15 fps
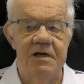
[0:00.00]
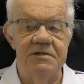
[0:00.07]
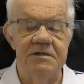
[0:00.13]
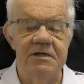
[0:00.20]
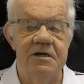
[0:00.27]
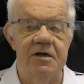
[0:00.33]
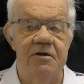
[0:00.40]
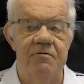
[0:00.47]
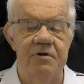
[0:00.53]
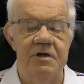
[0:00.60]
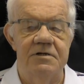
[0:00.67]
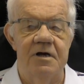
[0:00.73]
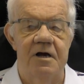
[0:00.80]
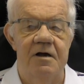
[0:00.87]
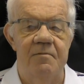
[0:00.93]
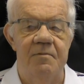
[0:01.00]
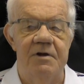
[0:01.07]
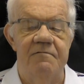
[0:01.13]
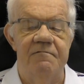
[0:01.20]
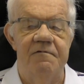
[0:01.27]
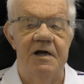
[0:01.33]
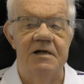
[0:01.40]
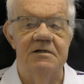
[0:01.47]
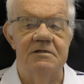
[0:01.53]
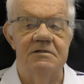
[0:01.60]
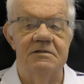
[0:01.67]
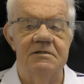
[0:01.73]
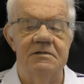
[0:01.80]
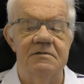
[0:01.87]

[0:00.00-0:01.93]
when investing in retirement